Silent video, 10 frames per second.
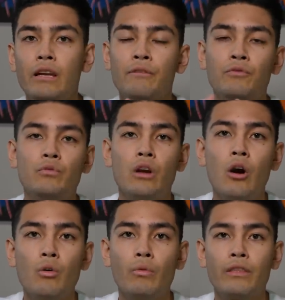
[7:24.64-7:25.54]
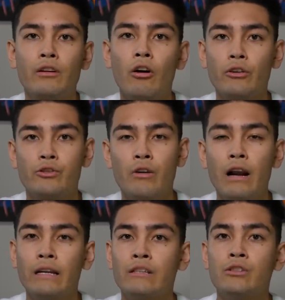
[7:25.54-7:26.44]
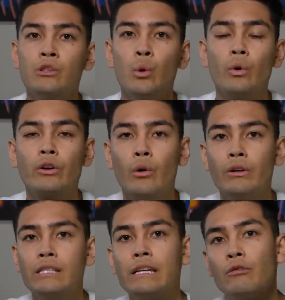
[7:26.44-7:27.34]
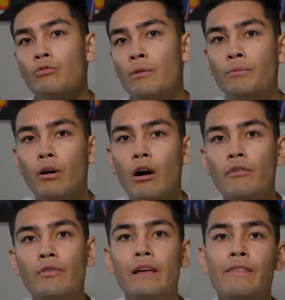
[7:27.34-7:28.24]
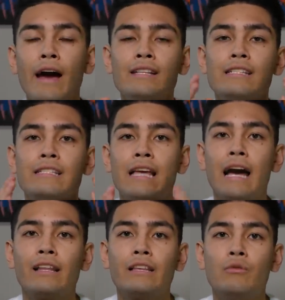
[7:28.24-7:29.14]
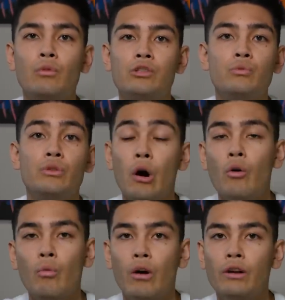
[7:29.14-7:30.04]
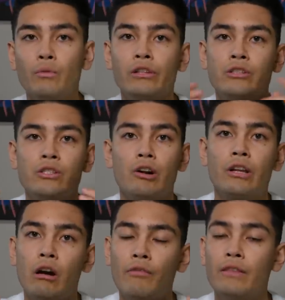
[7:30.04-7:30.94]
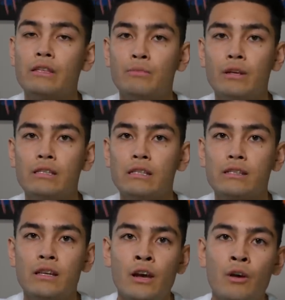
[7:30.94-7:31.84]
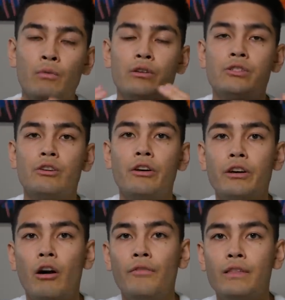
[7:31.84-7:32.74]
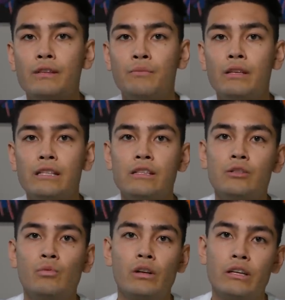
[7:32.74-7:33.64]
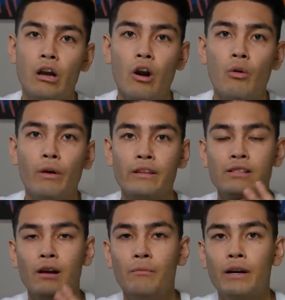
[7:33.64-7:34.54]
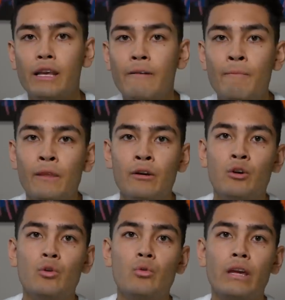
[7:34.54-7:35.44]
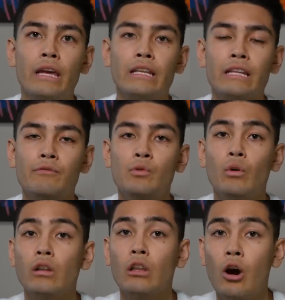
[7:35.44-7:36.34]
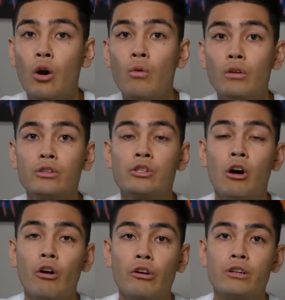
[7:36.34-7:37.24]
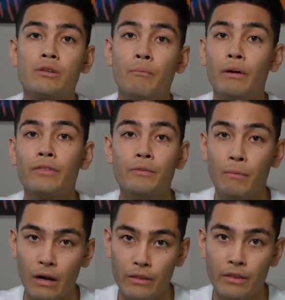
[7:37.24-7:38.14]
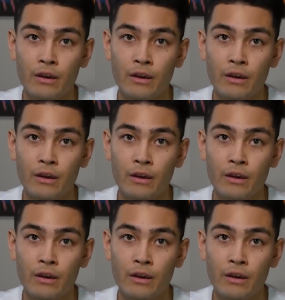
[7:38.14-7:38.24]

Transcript: If you go with Cardtronics, you're going to get ripped off, and that's exactly what you don't want when you're starting off in this business. When you're starting off in this business, you want to go with somebody who can give you a low charge month to month,